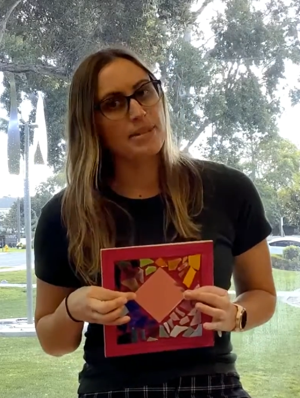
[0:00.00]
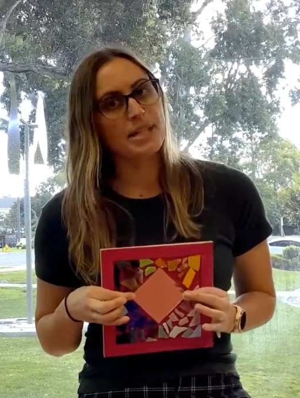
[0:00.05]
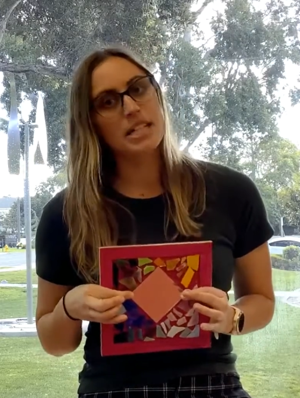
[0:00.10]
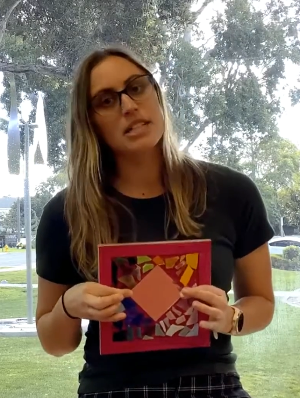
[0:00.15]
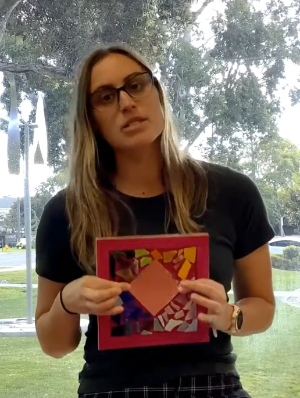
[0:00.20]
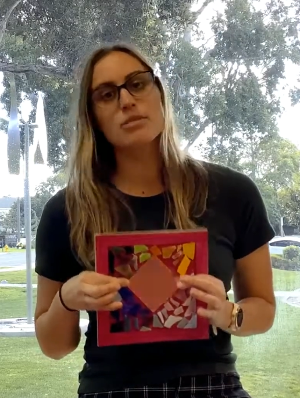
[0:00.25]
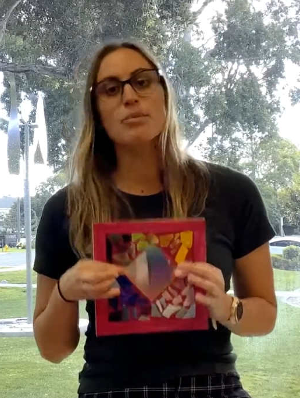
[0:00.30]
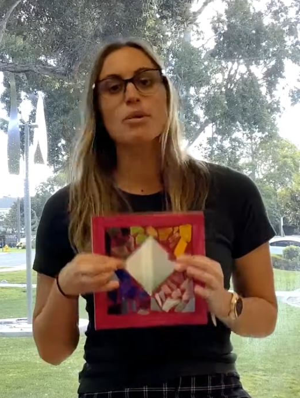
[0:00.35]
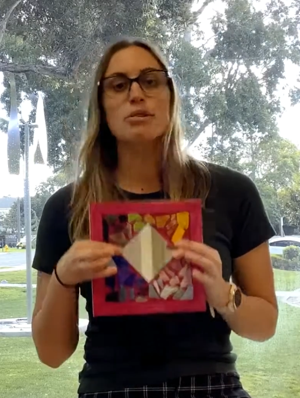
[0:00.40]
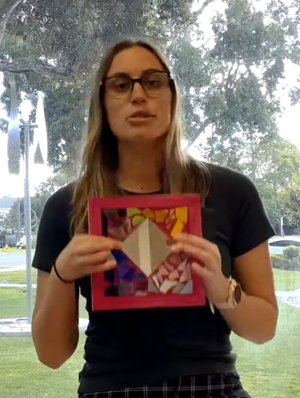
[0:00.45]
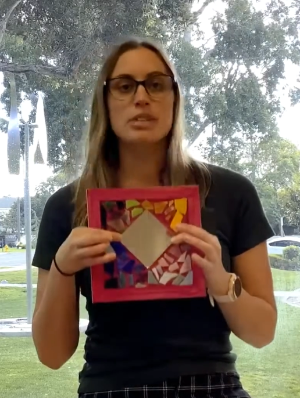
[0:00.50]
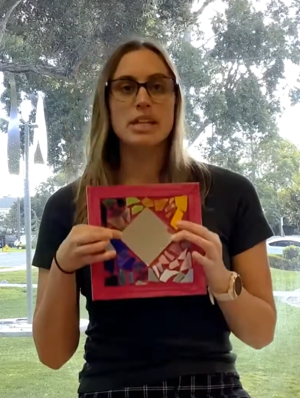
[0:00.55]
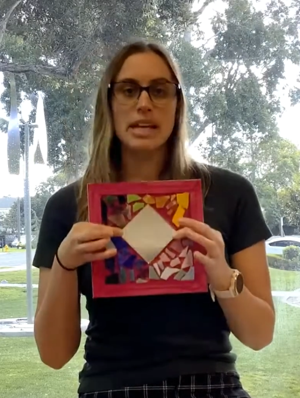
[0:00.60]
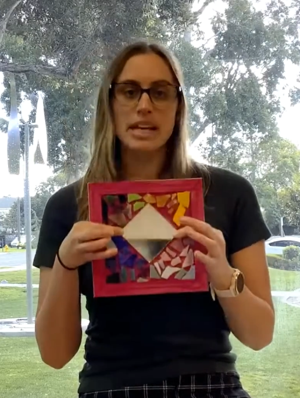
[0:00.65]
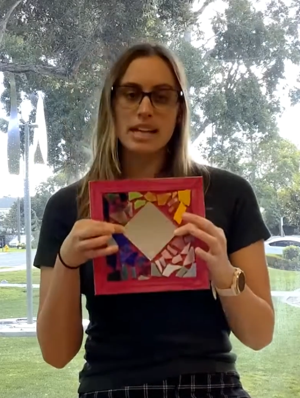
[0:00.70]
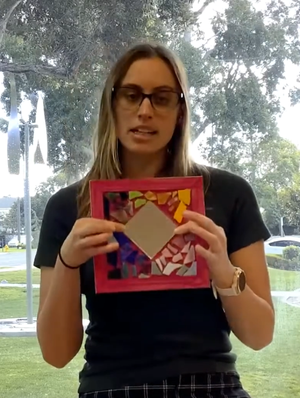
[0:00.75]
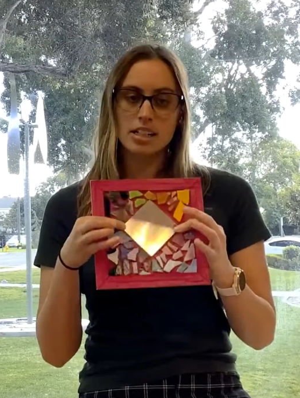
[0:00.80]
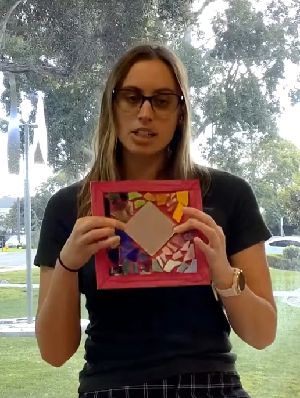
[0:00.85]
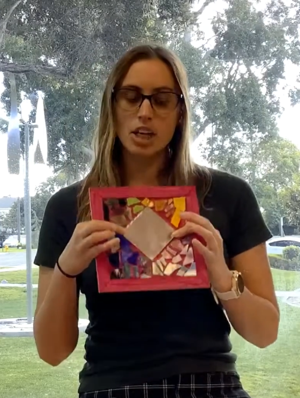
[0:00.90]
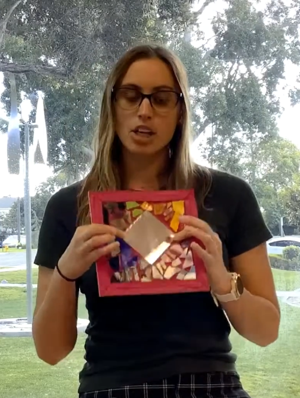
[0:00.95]
because
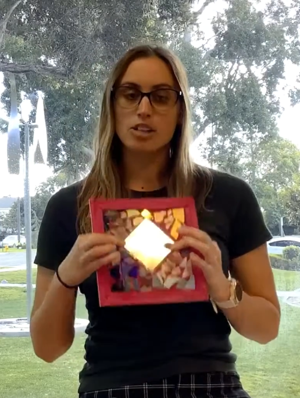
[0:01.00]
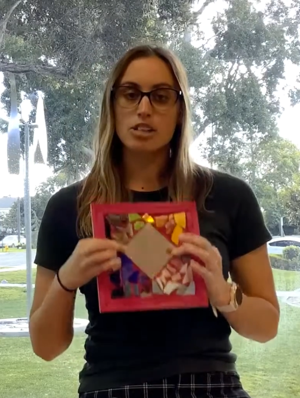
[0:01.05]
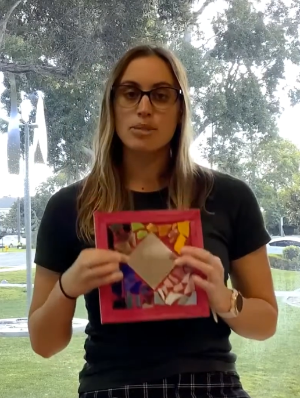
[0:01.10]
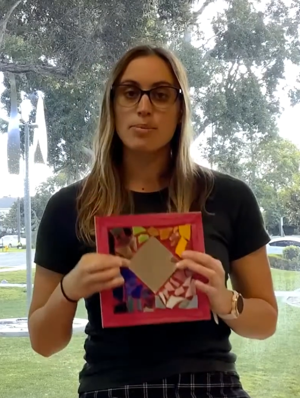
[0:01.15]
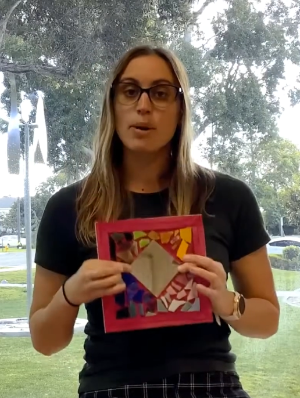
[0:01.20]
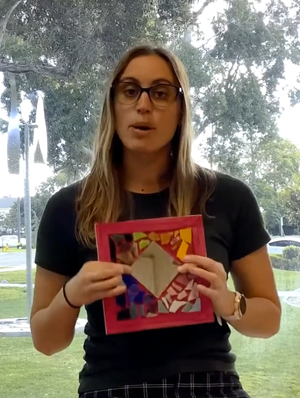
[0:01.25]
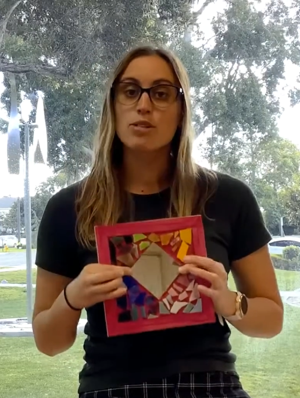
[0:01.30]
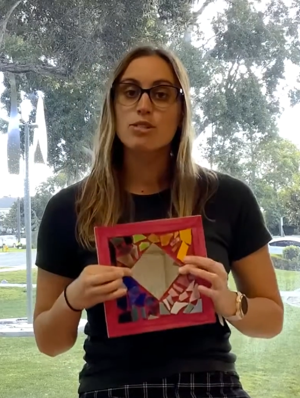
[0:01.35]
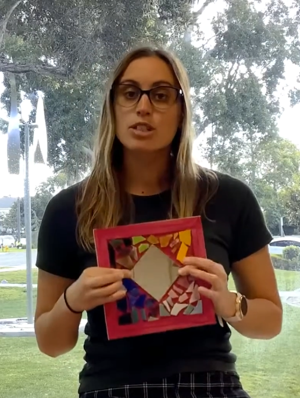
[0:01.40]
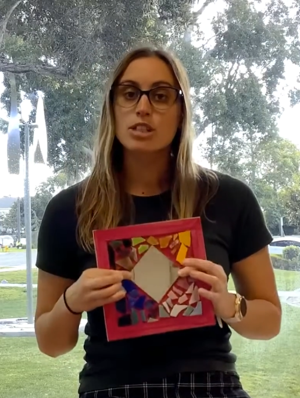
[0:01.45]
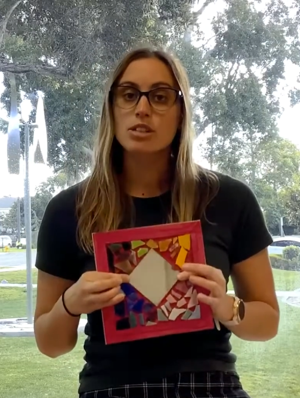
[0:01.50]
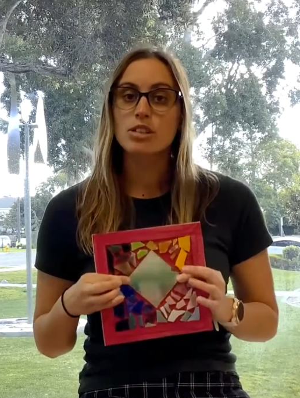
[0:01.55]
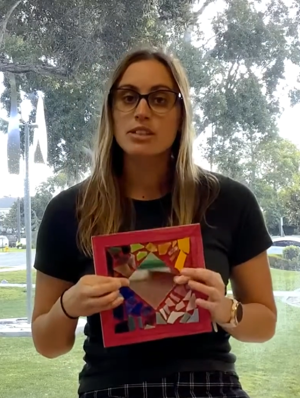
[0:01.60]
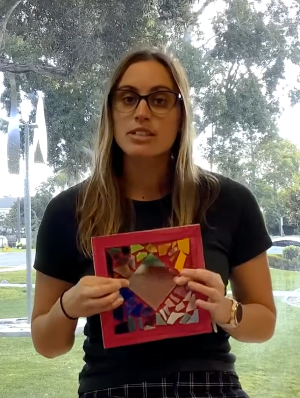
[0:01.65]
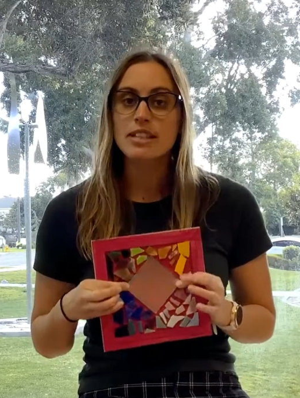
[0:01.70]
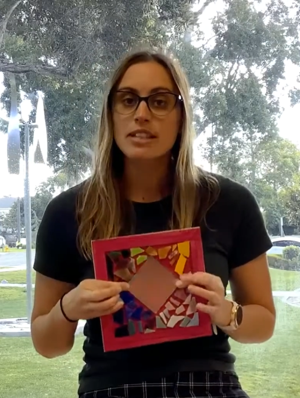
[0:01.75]
mosaics are supposed to look